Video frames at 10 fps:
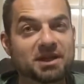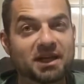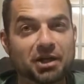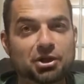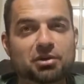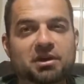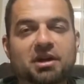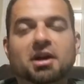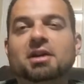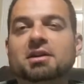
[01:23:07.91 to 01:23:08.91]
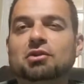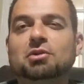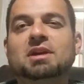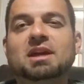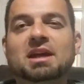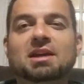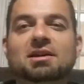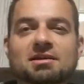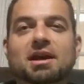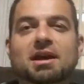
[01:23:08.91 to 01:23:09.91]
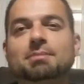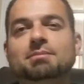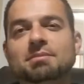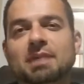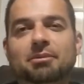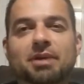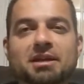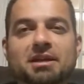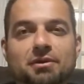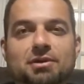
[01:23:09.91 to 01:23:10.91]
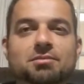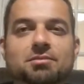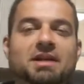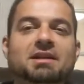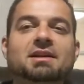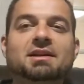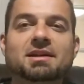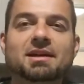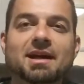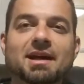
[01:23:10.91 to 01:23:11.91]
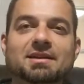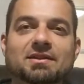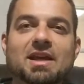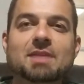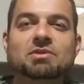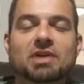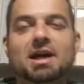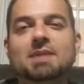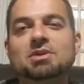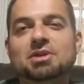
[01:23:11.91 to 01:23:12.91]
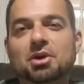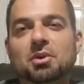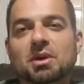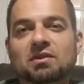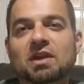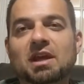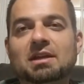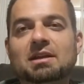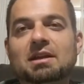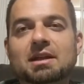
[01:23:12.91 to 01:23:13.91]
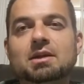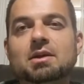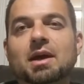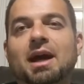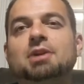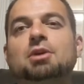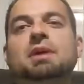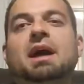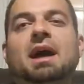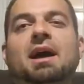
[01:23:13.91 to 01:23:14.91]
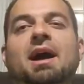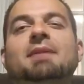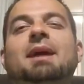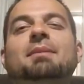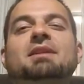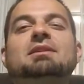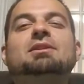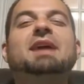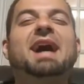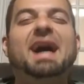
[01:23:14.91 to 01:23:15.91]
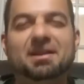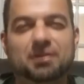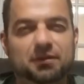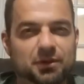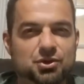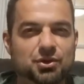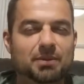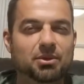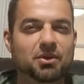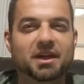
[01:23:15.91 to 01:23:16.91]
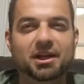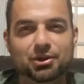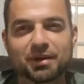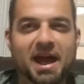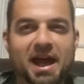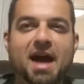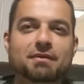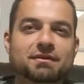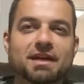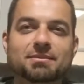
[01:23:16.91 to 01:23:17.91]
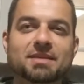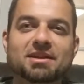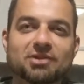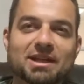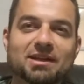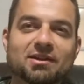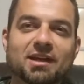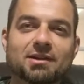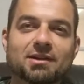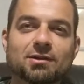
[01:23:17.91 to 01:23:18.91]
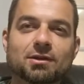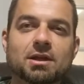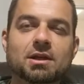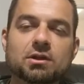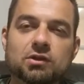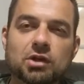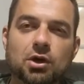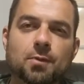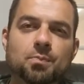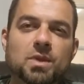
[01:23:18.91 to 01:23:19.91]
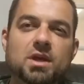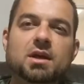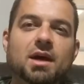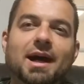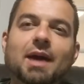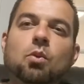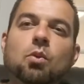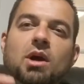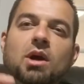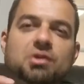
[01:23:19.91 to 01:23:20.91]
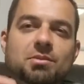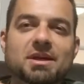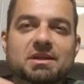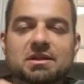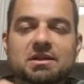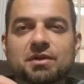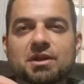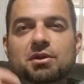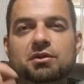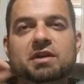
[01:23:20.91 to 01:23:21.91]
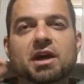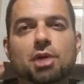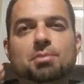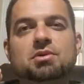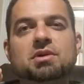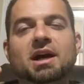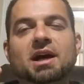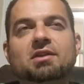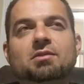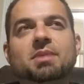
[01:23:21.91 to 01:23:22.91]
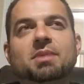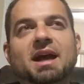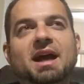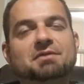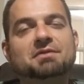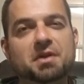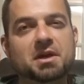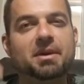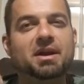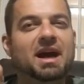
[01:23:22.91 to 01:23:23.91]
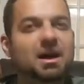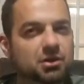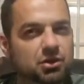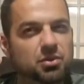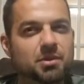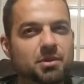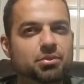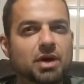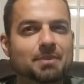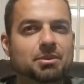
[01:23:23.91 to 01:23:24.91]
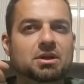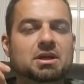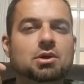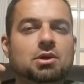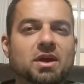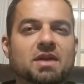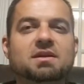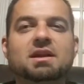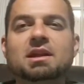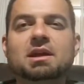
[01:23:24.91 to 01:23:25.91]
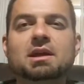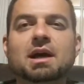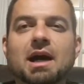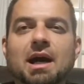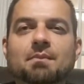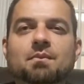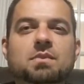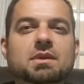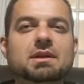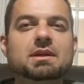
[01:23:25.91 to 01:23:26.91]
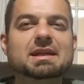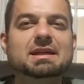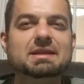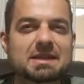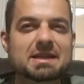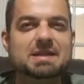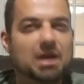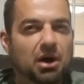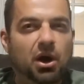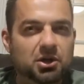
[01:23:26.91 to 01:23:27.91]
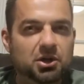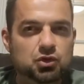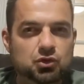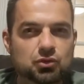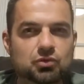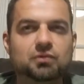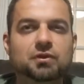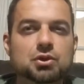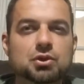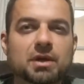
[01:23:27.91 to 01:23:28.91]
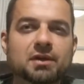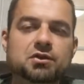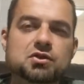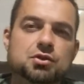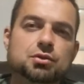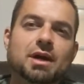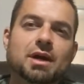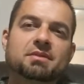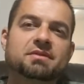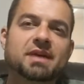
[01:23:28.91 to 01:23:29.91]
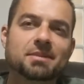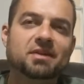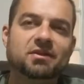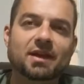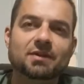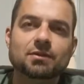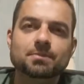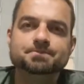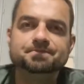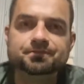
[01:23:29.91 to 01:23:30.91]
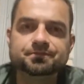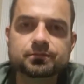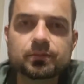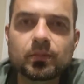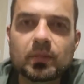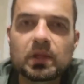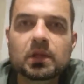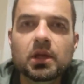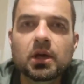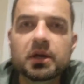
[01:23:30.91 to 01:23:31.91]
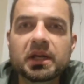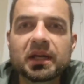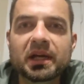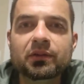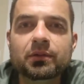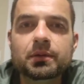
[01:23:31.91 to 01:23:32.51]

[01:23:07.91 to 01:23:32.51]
And I know they are, and it's okay. Come, I'm ready for you. But at the same time, you know, I'm not going to ask for trouble that I don't have, if that makes any sense. So I want to make these videos to help you guys, but I have to think about how to do them properly in a way that it's hard for you guys to screw up, if that makes sense. Okay, guys.